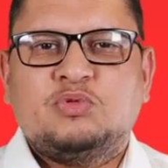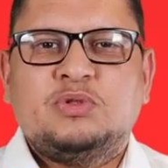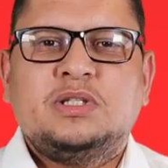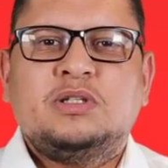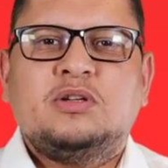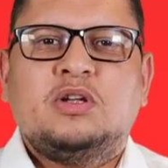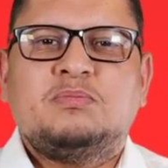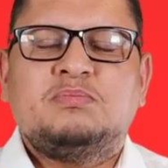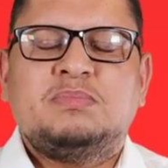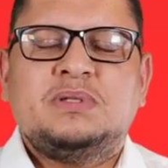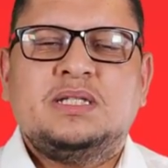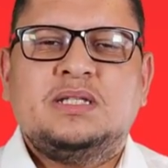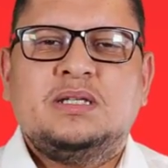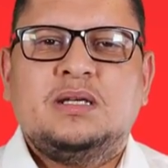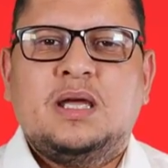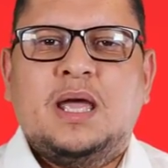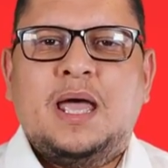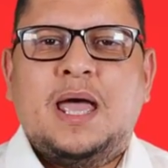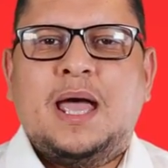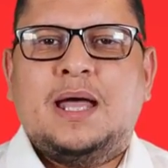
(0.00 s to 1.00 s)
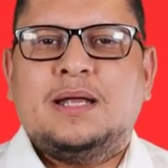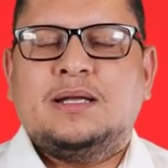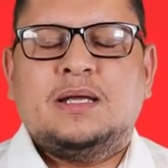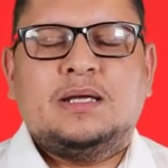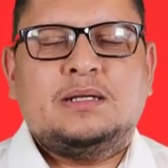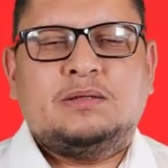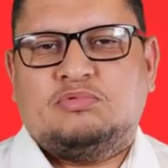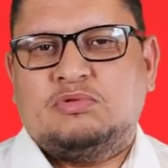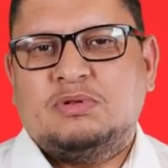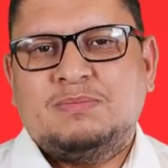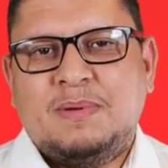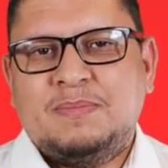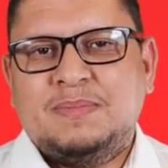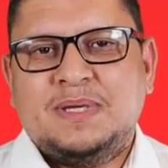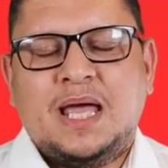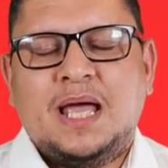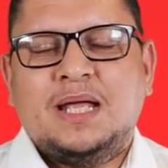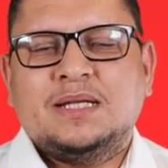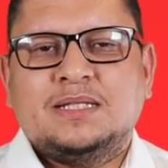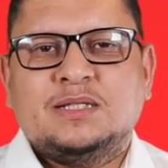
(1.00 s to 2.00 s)
it will not be, and it will
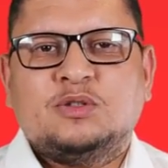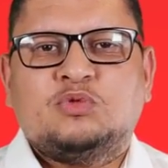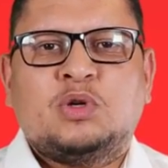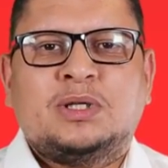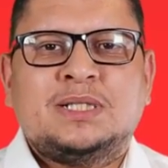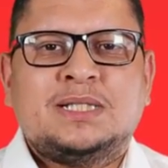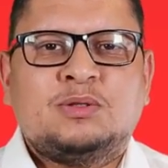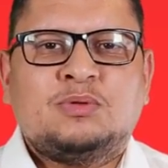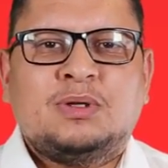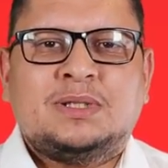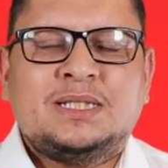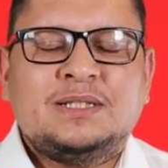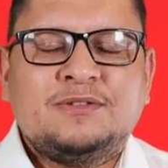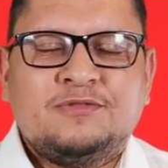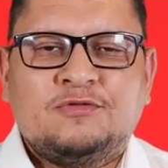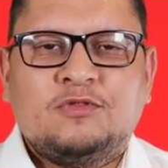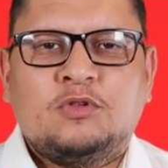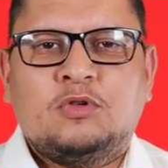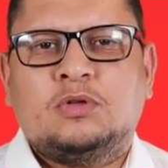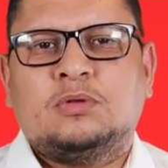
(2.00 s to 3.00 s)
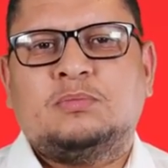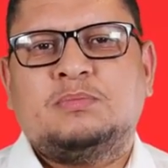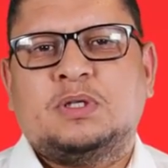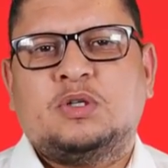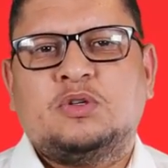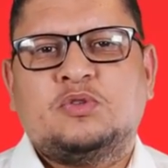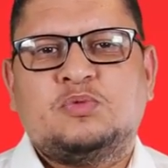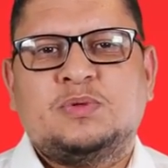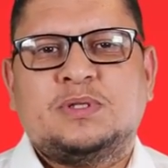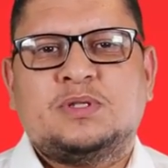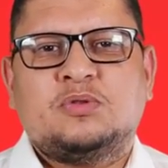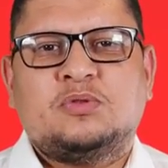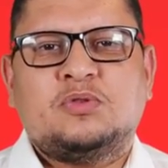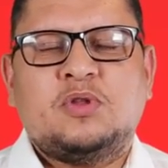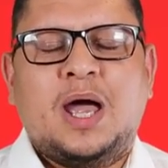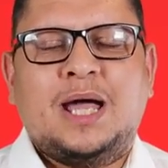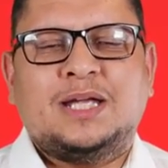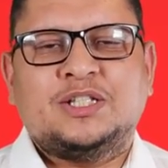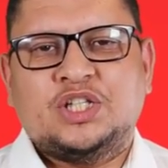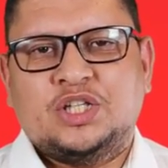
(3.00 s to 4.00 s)
maybe end in 2024 because we saw
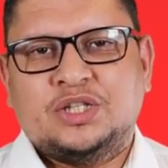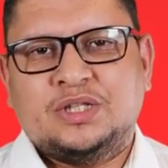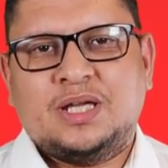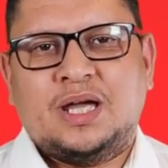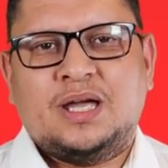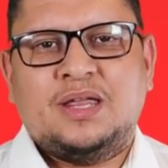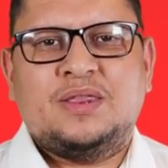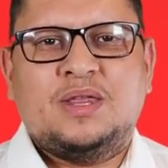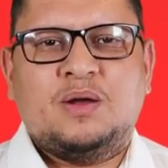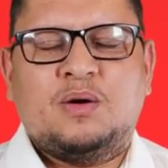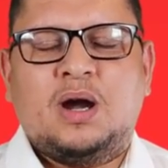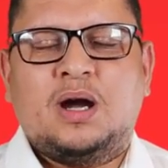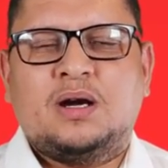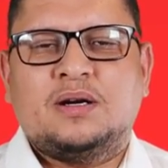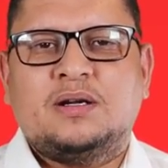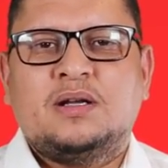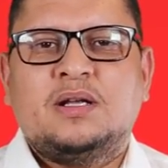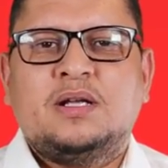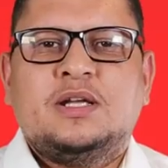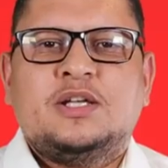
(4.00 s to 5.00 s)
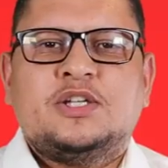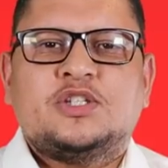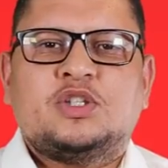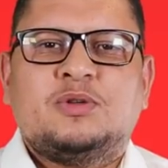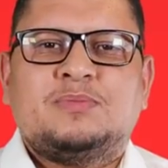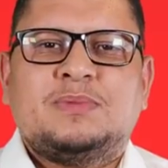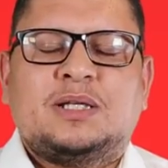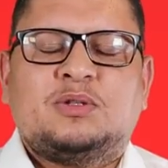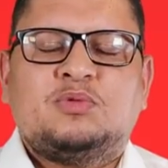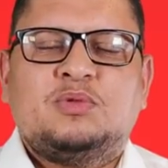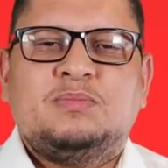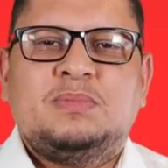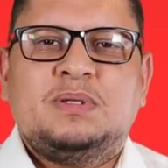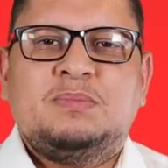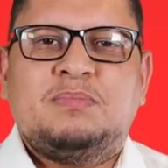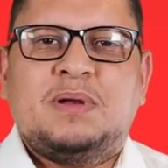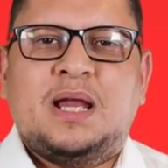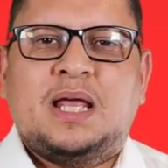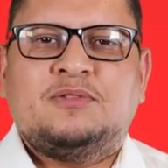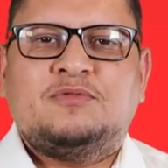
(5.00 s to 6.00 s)
the agenda and there are some that will
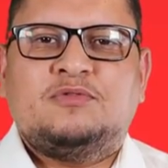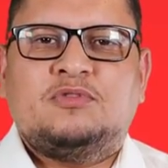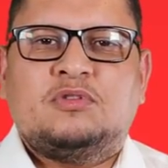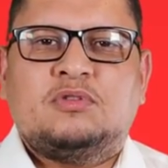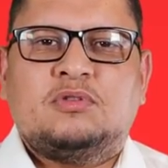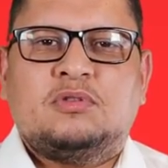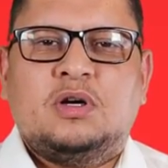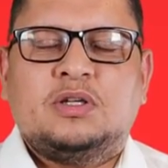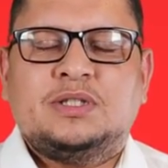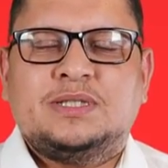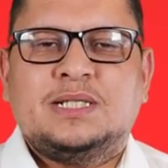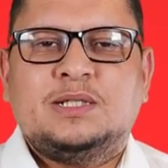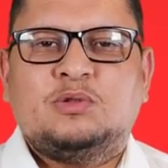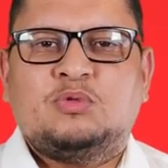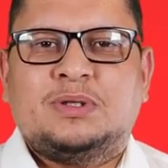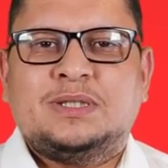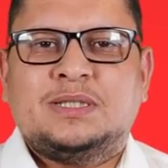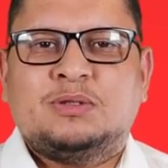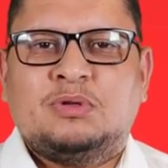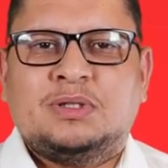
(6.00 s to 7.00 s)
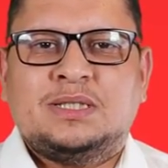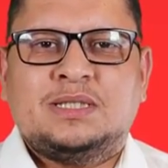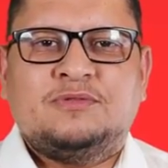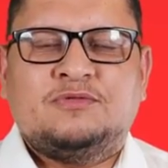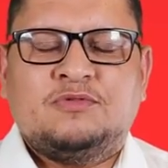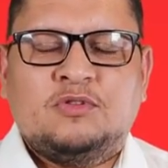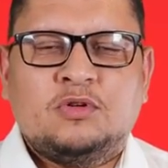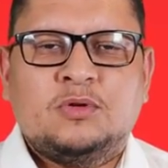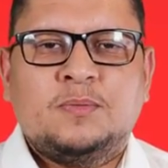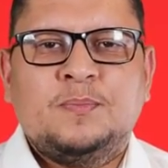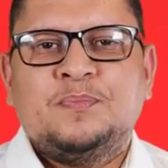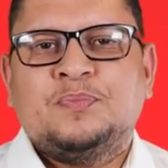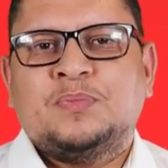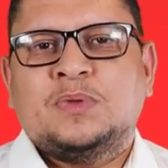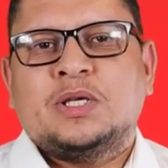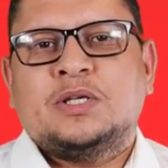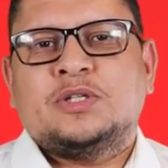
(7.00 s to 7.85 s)
be planned for until 2024.